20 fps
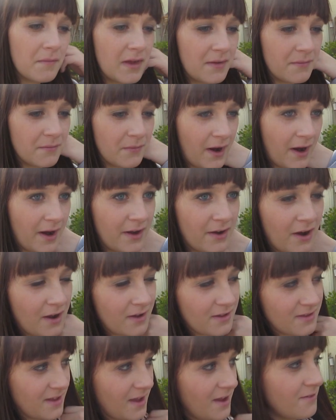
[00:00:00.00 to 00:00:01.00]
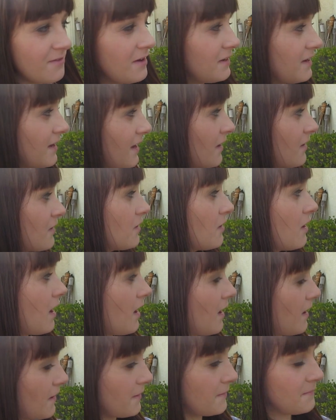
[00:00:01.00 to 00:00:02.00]
Me and Bryan are outside right now,
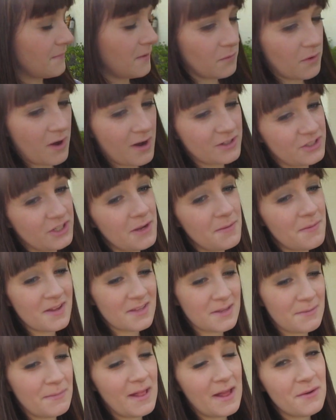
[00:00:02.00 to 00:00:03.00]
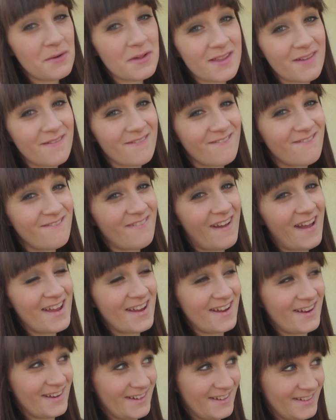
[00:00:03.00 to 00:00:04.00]
um, and we're actually about to play with some
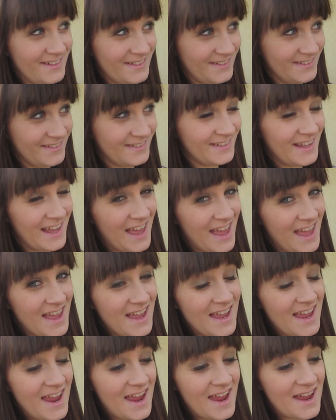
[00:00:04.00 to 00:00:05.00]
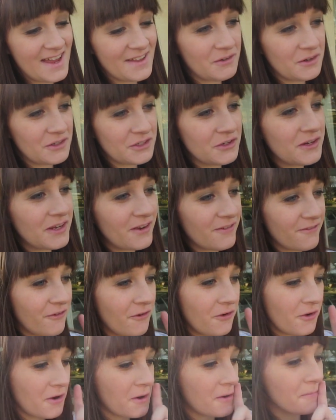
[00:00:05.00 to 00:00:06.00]
fire. And we're doing it
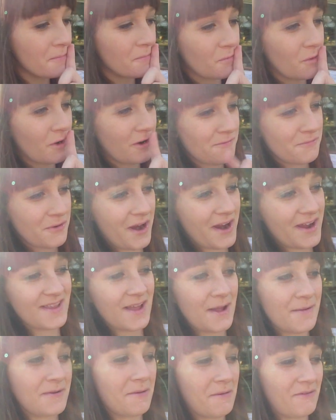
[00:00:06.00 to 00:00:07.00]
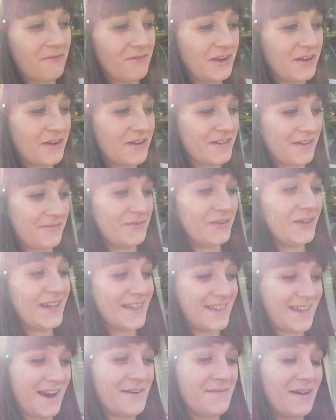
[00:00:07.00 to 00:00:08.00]
for one of Bryan's upcoming videos. I'm really
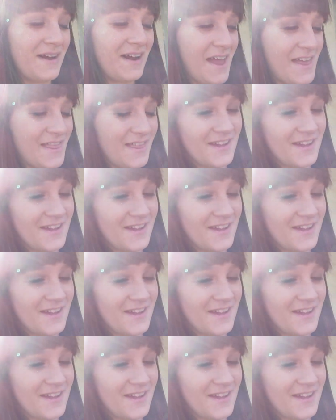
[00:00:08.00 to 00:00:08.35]
excited about it.